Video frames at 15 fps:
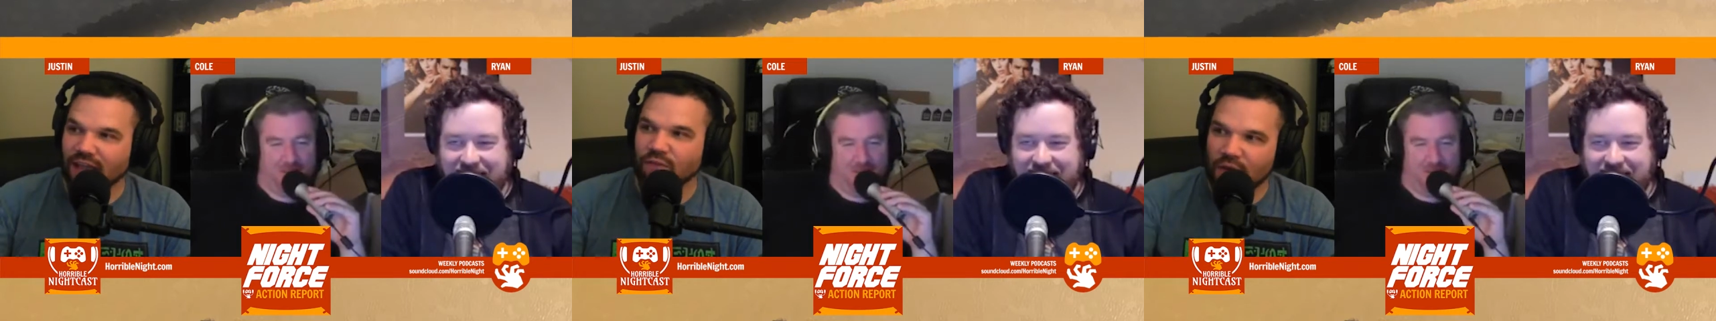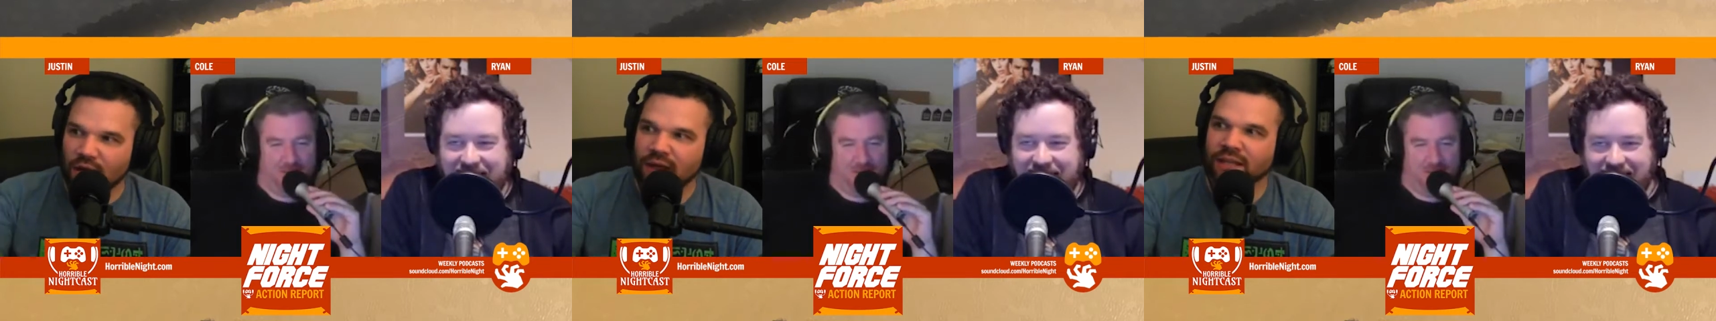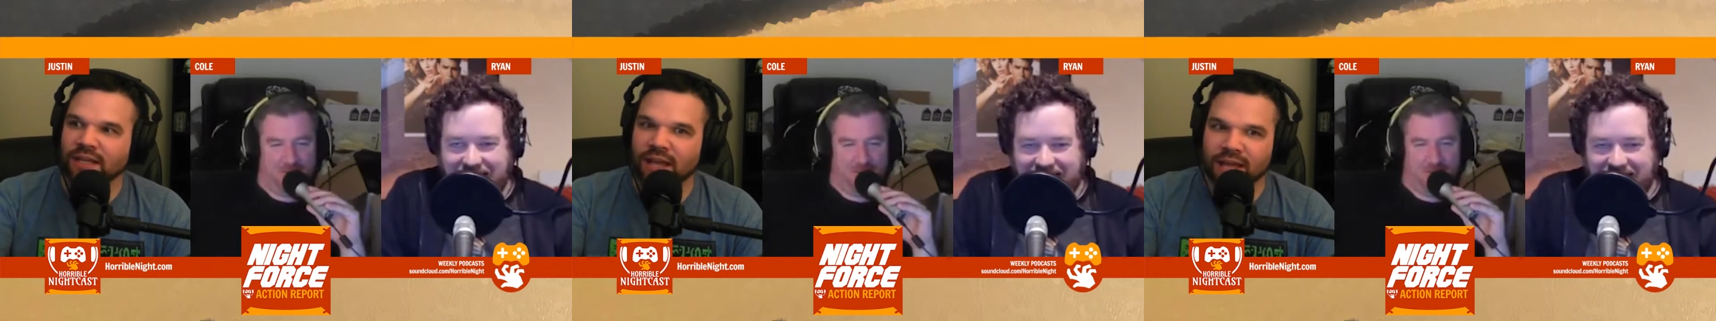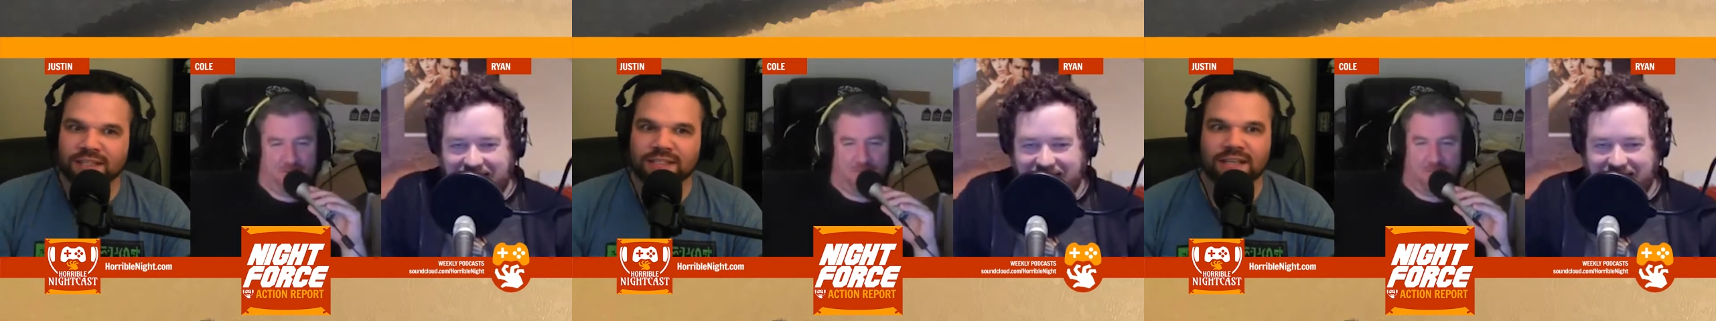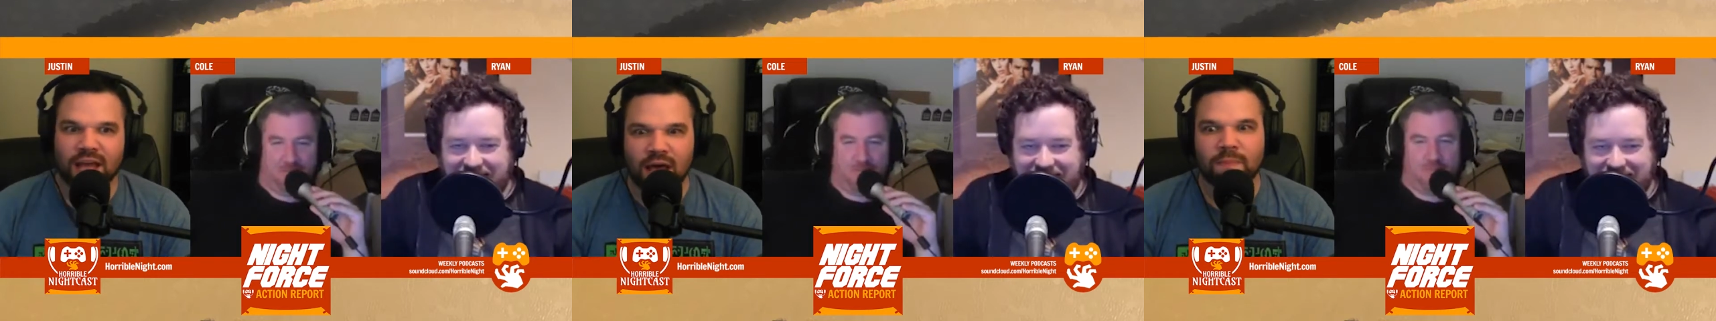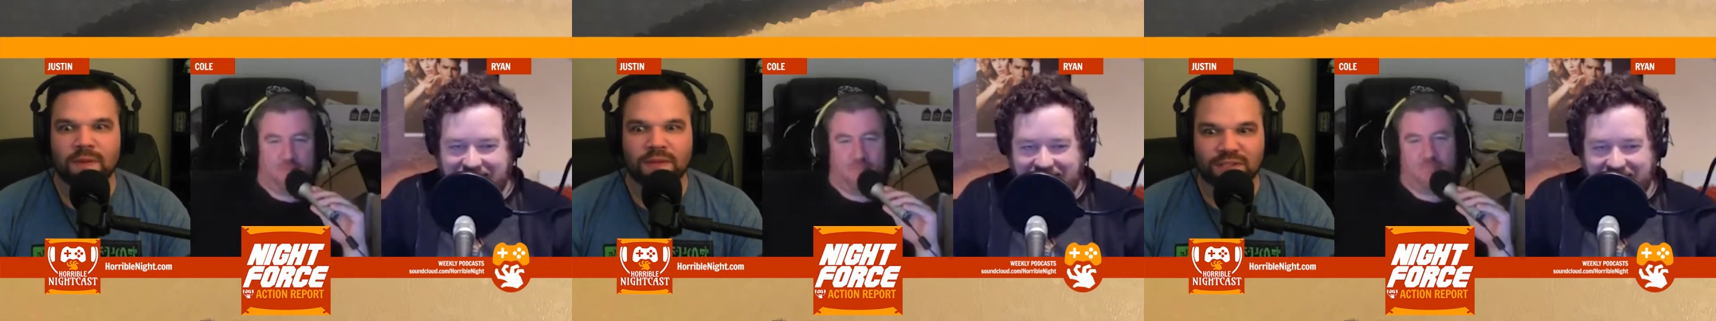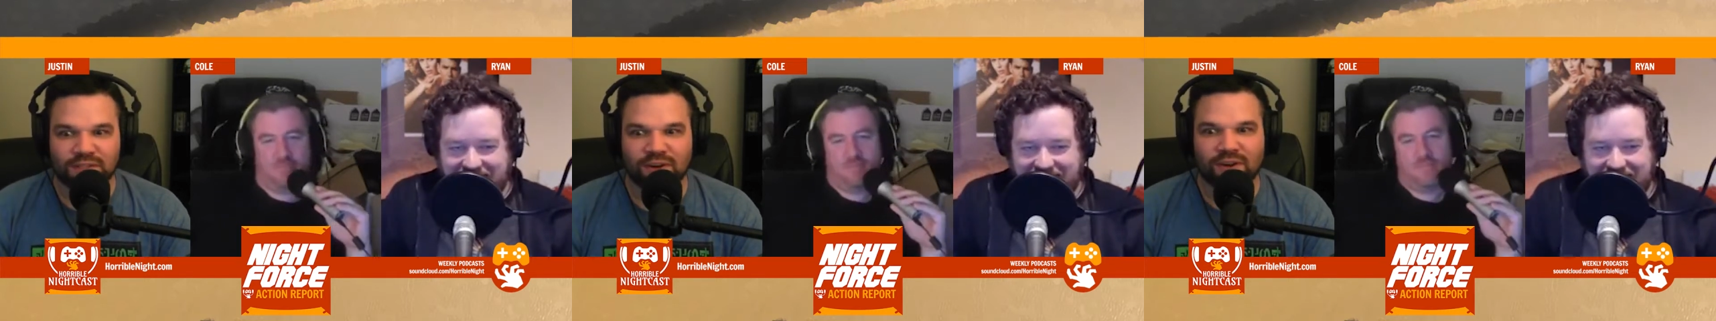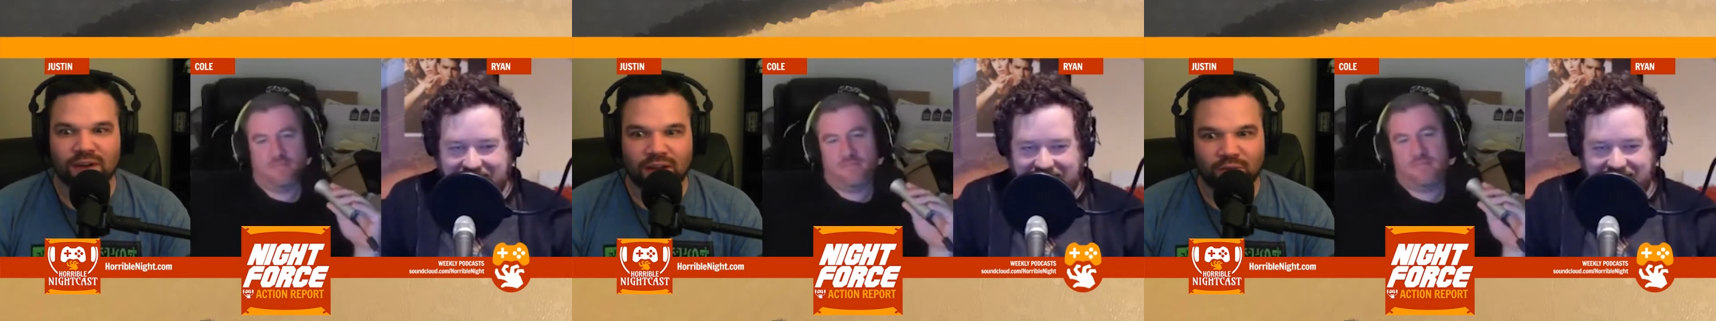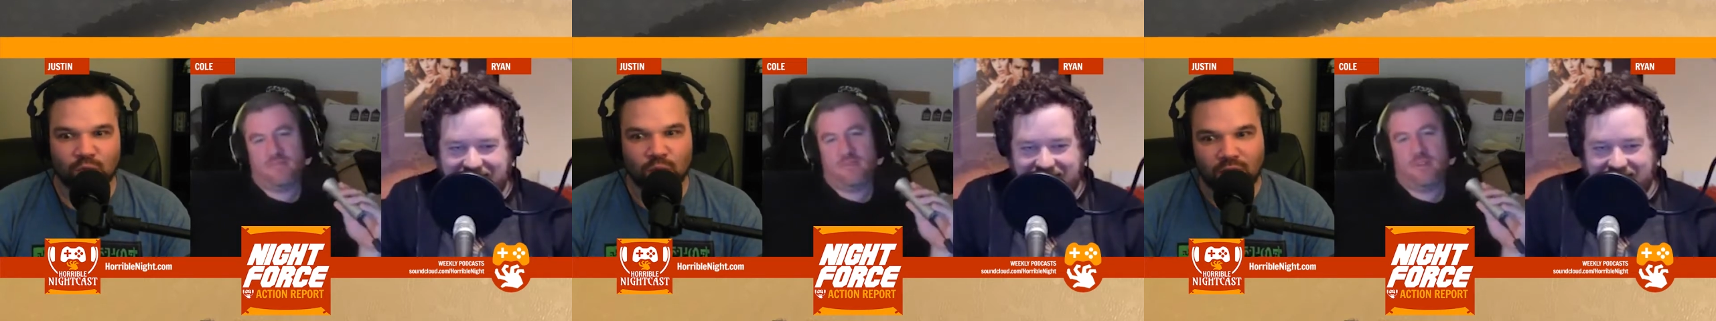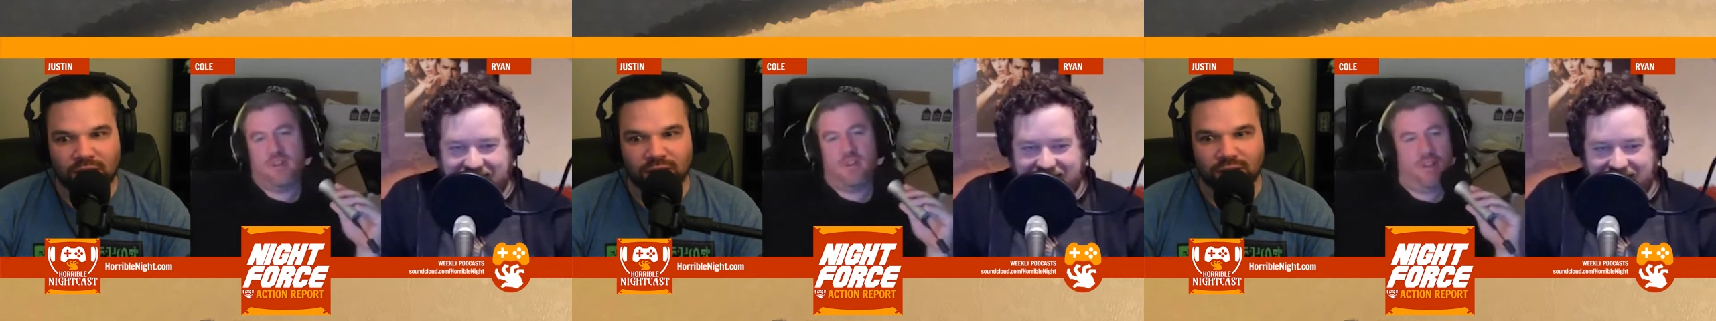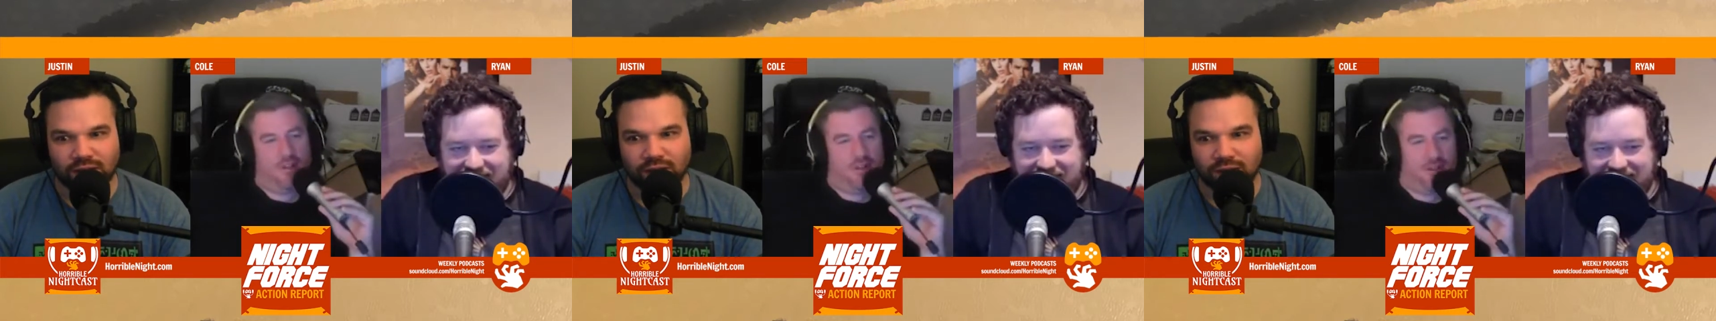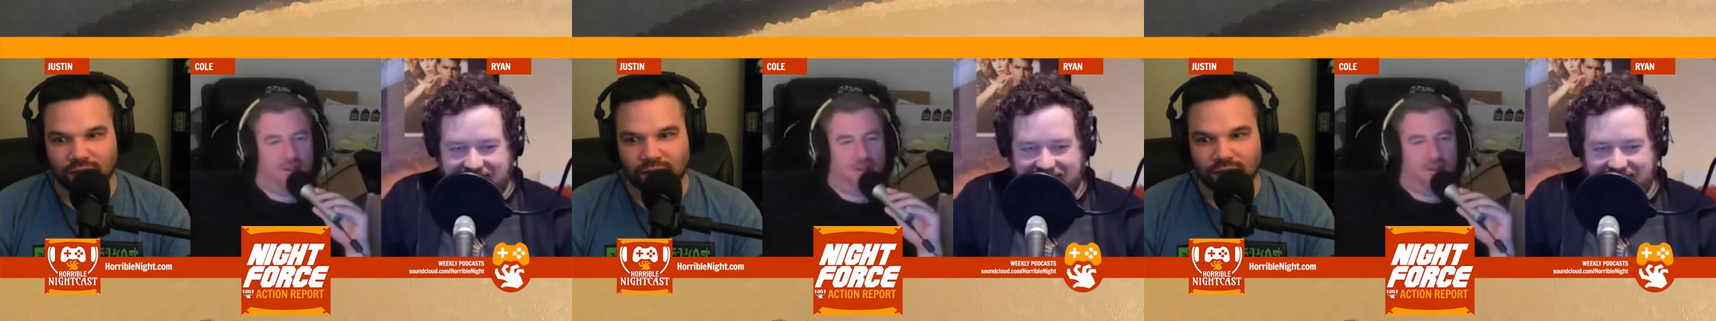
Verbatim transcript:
Speaker 1: finally got his copy of StarCraft 1. No,